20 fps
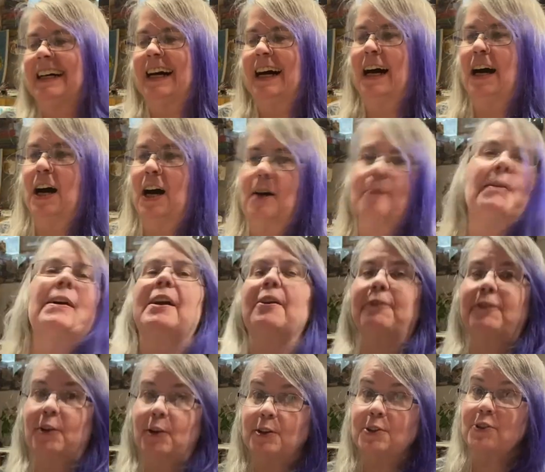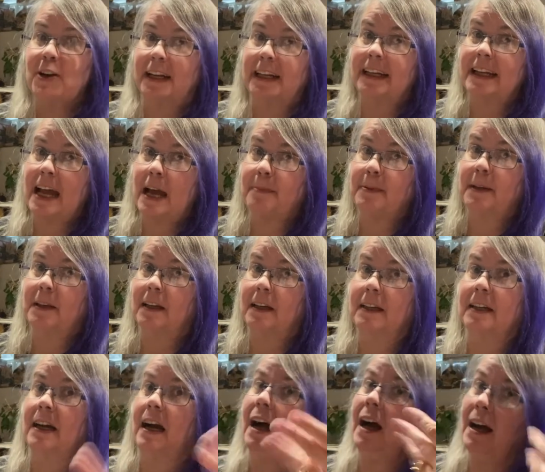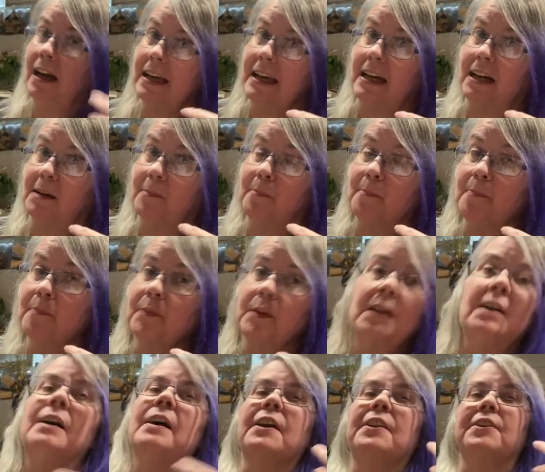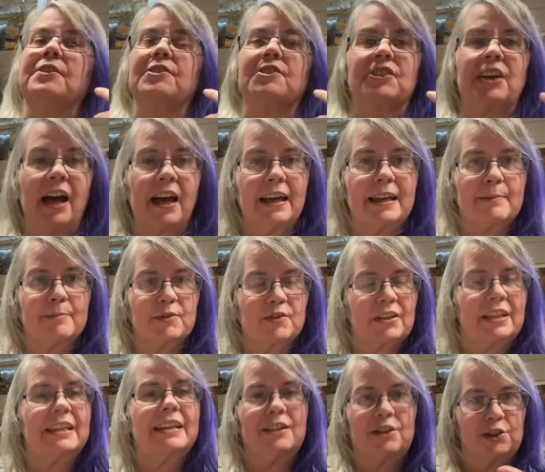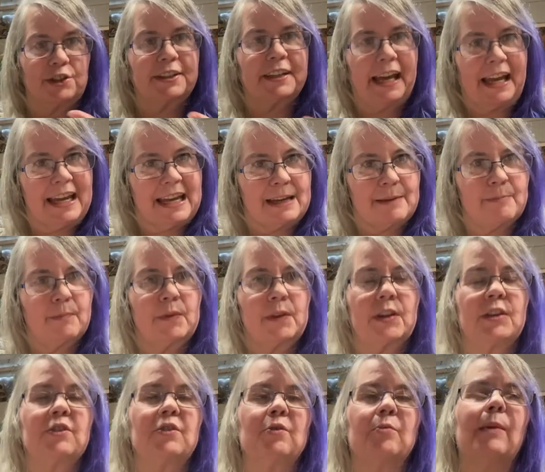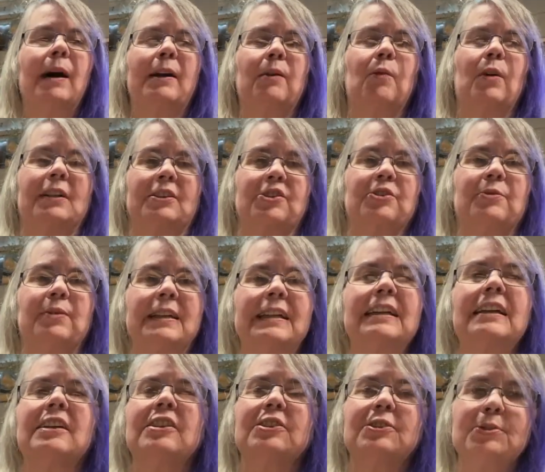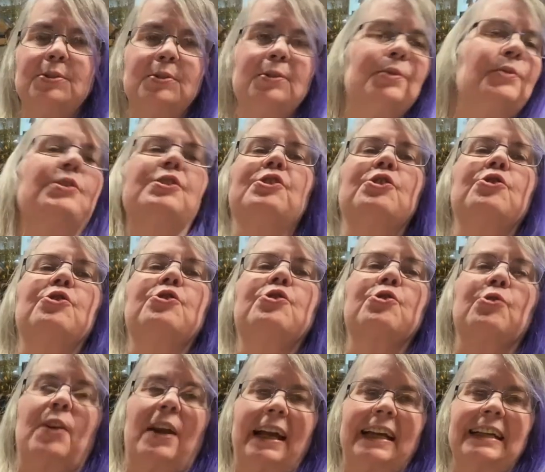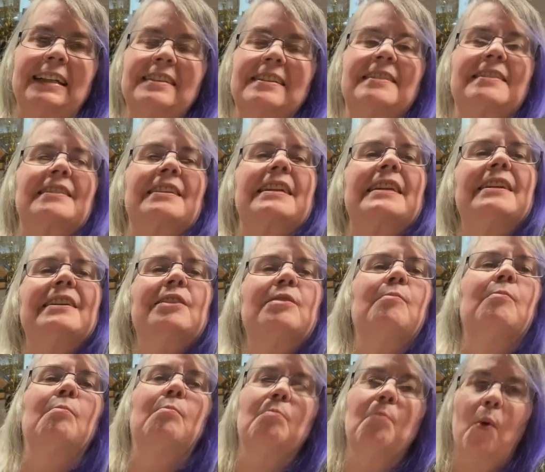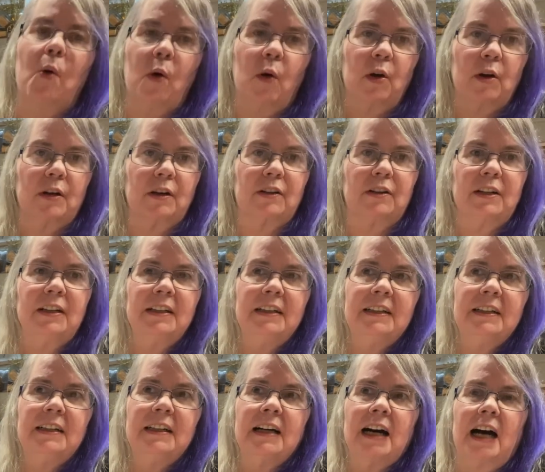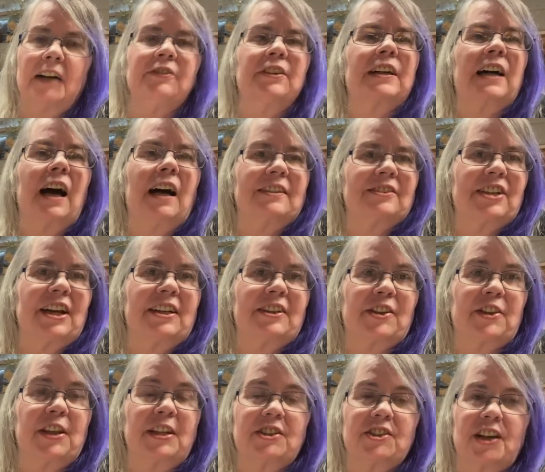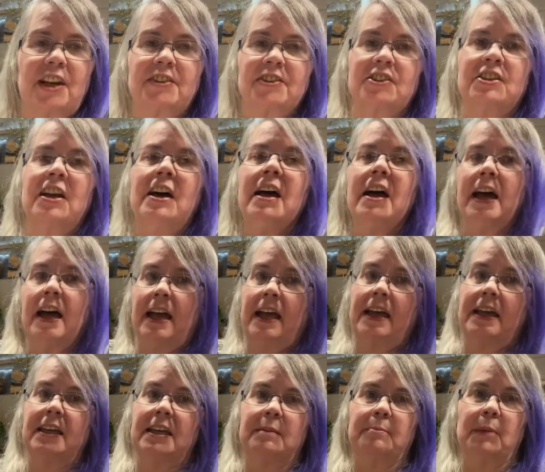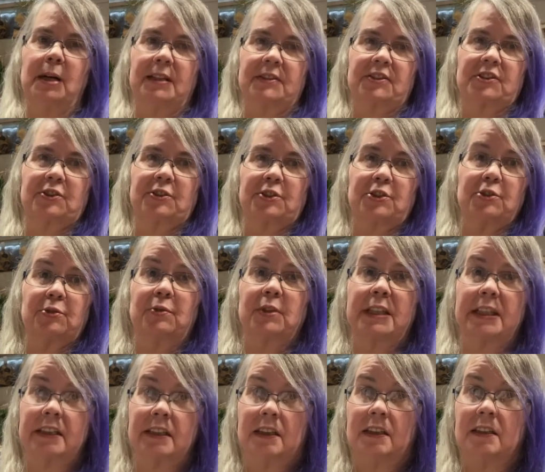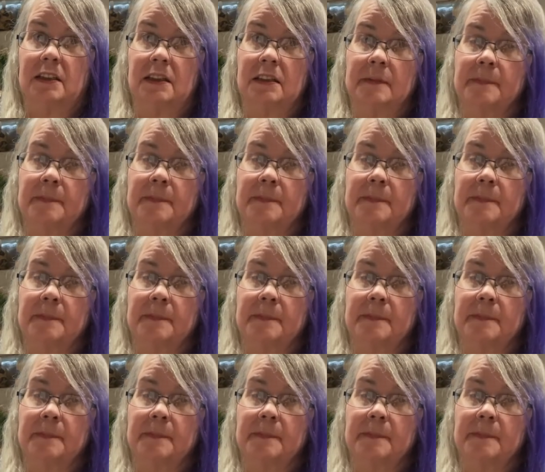If you're dragon happy like I am, there's times in your game that you might want to include dragons in more of a content than just a monster to kill.